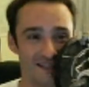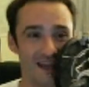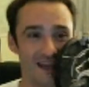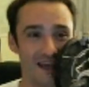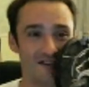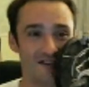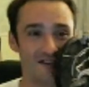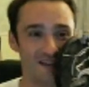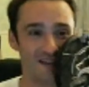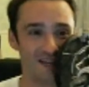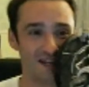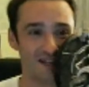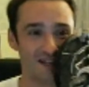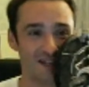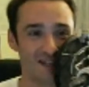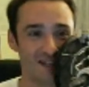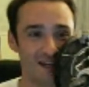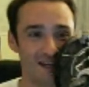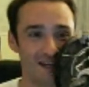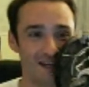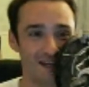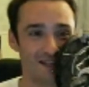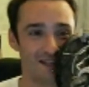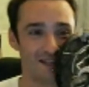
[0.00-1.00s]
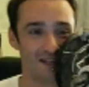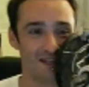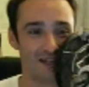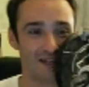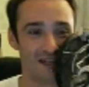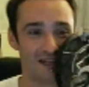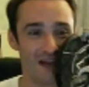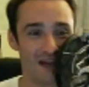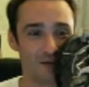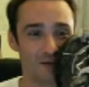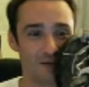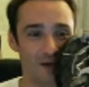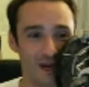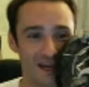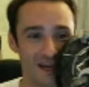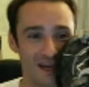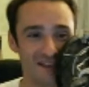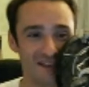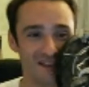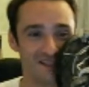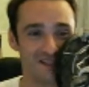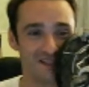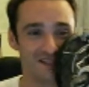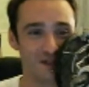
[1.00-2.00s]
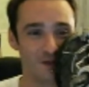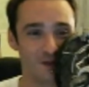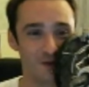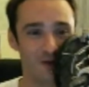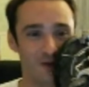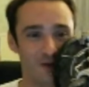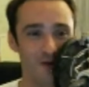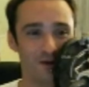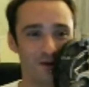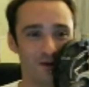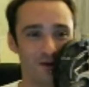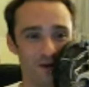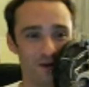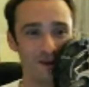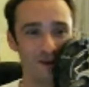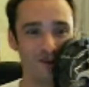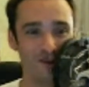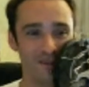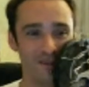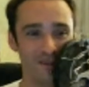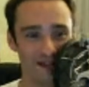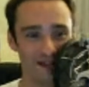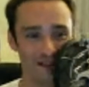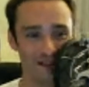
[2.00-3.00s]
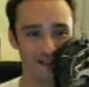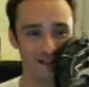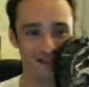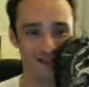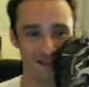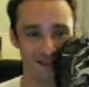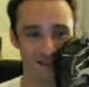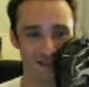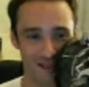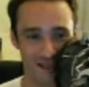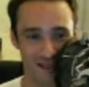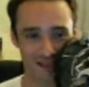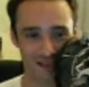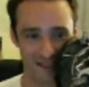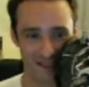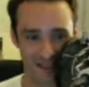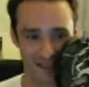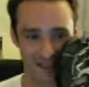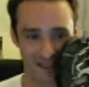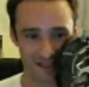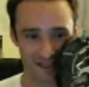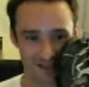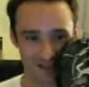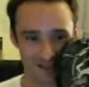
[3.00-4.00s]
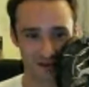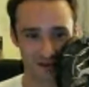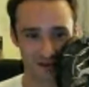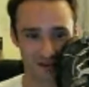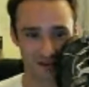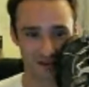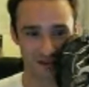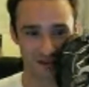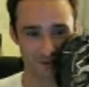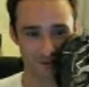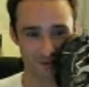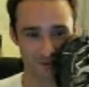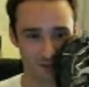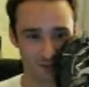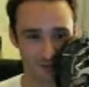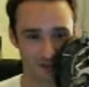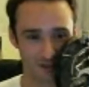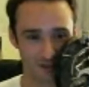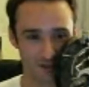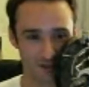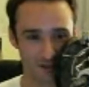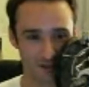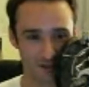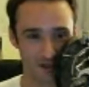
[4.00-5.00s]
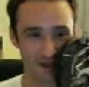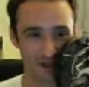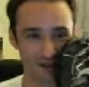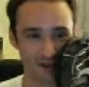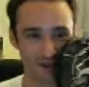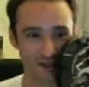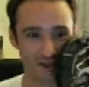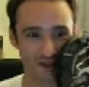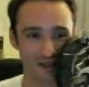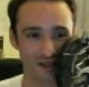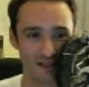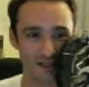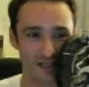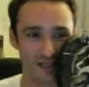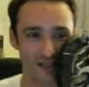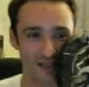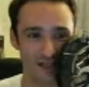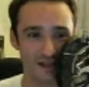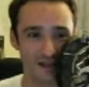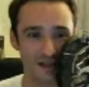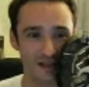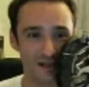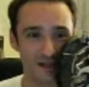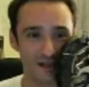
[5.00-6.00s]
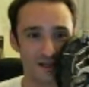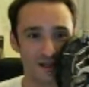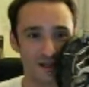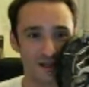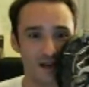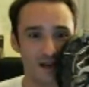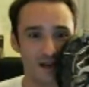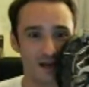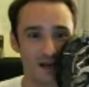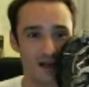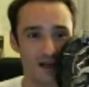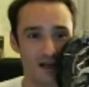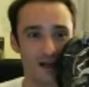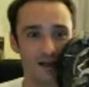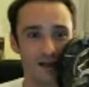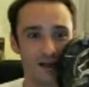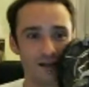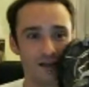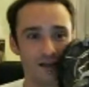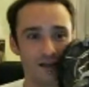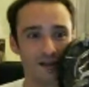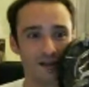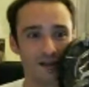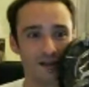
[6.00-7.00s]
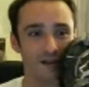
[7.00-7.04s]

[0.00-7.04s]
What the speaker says: Navigation.nsd.net, right? So, and that's kind of weird, right? And then they say, after